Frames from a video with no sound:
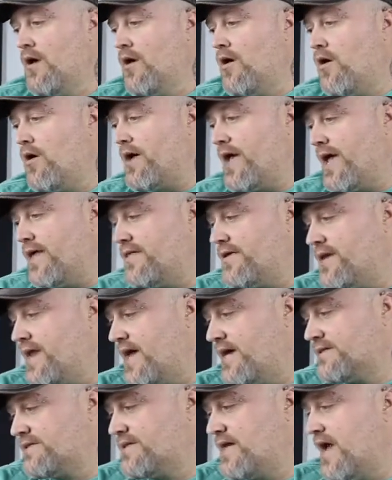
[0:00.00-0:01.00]
Okay, the
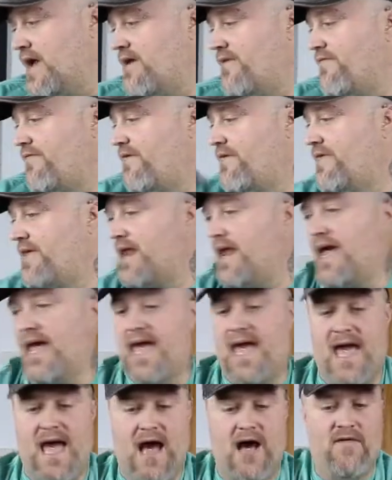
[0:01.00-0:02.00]
next knife that I
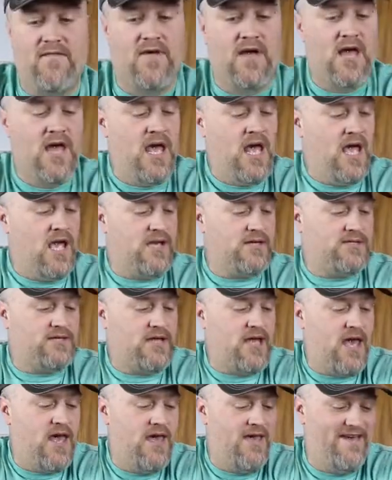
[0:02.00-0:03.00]
have is
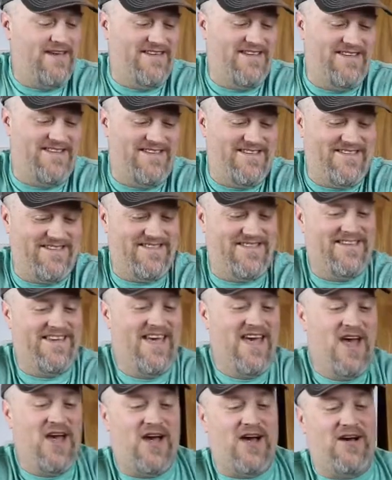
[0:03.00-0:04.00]

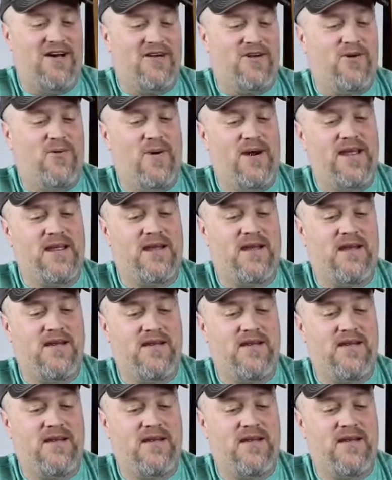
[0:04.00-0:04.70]
quite